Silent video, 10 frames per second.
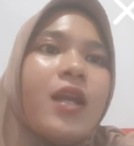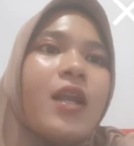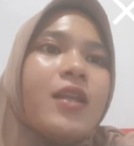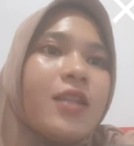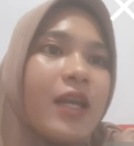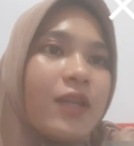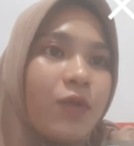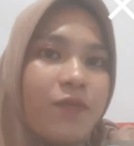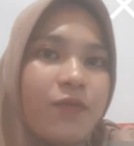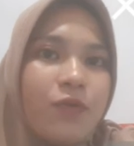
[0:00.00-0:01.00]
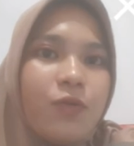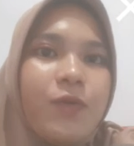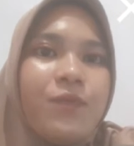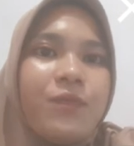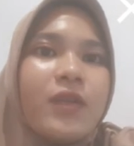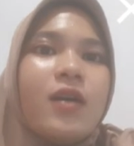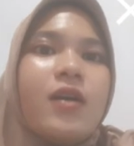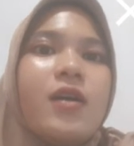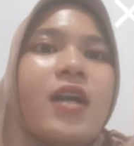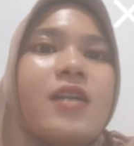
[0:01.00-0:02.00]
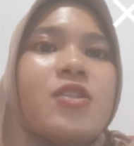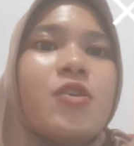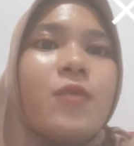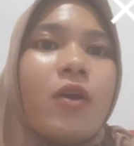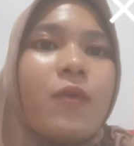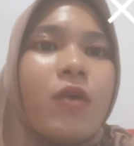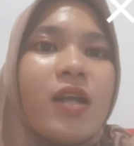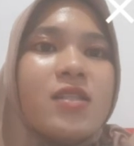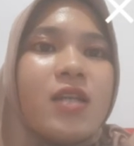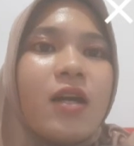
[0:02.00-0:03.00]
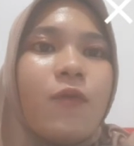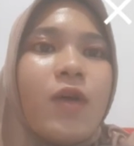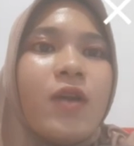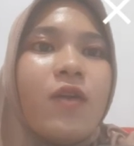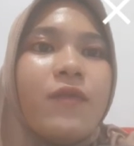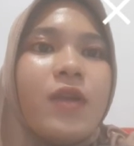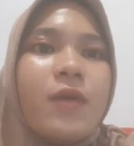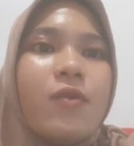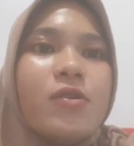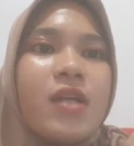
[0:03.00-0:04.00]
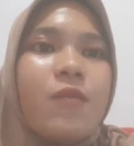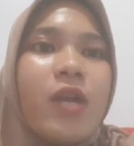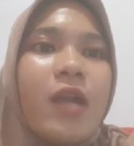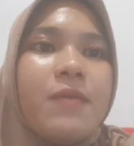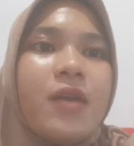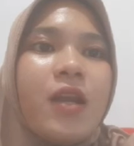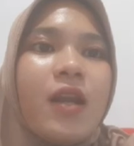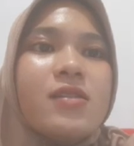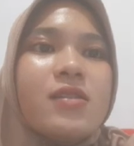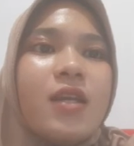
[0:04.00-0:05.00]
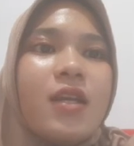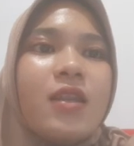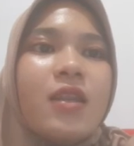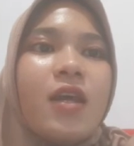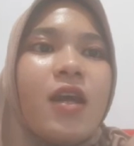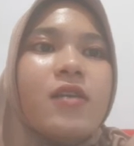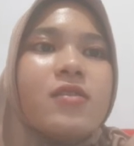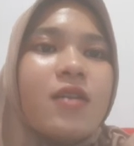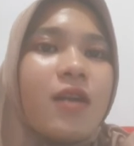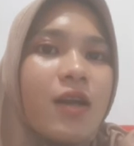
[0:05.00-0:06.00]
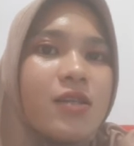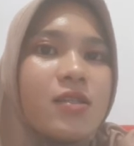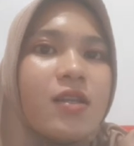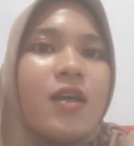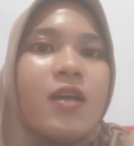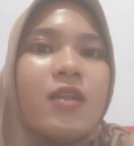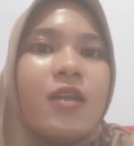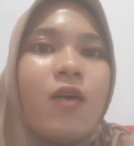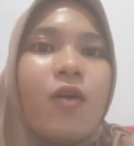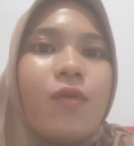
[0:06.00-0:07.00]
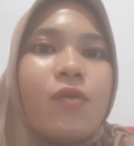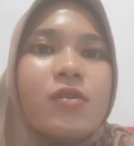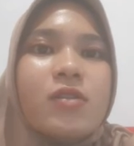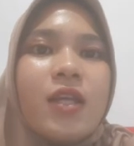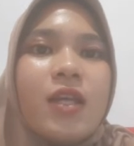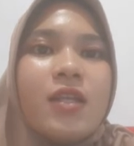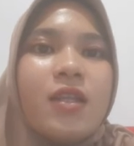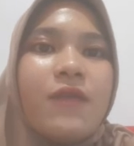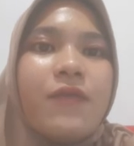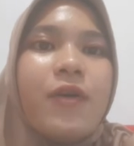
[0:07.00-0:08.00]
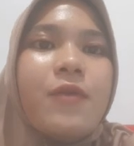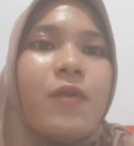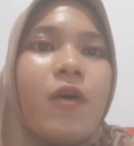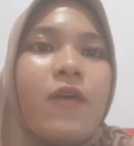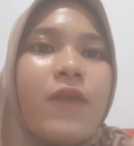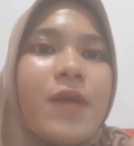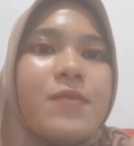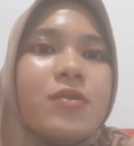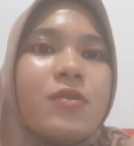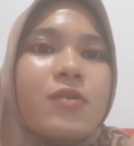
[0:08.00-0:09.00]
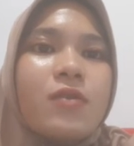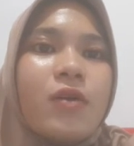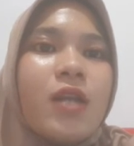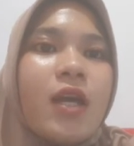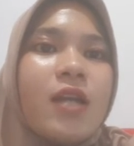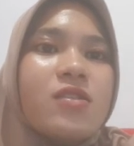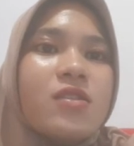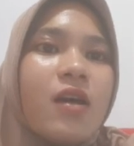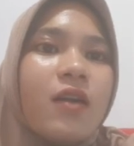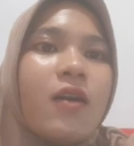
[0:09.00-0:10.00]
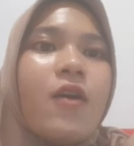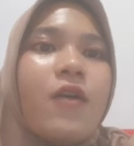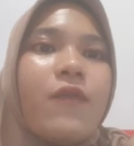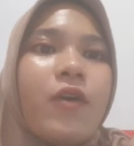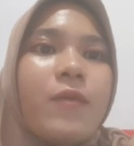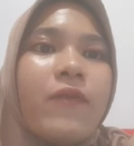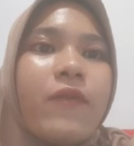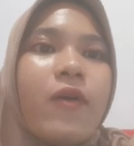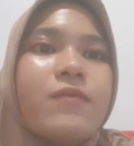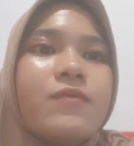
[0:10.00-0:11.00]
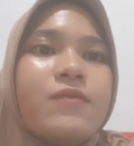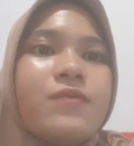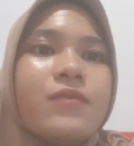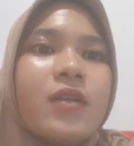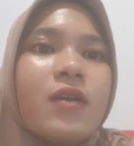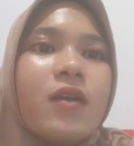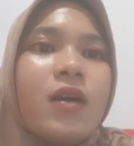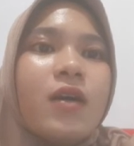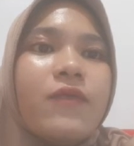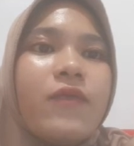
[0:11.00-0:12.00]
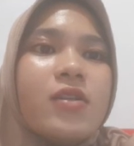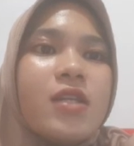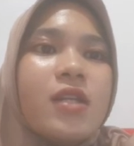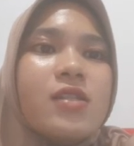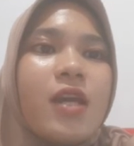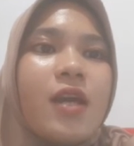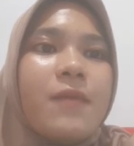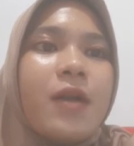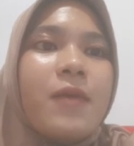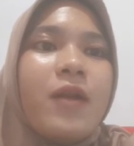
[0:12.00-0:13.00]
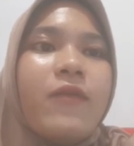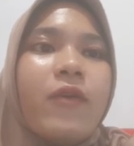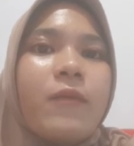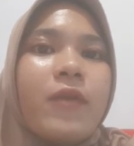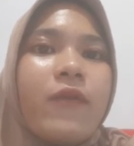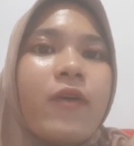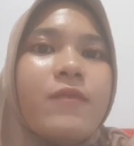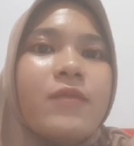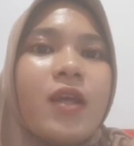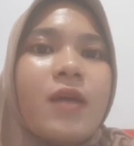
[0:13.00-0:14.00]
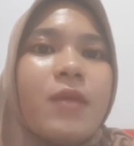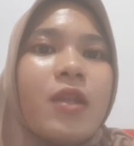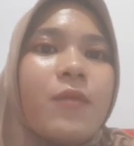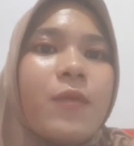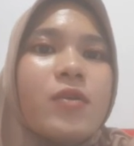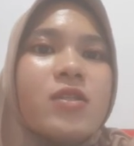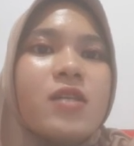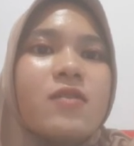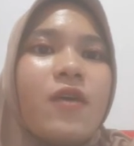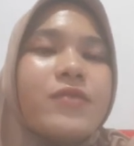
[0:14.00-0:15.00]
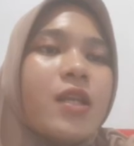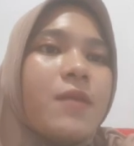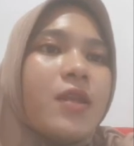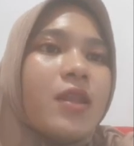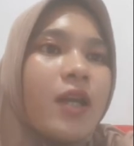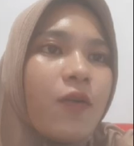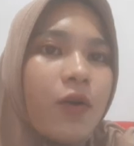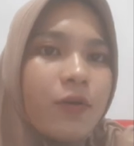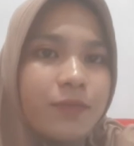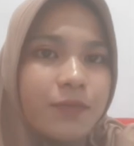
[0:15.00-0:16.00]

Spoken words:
Literature review: calcium carbonates are one of the most abundant minerals in the Earth's crust. They occur in the form of limestone and chalk, formed from fossils, and marble, formed from the metamorphosis of sedimentary rock.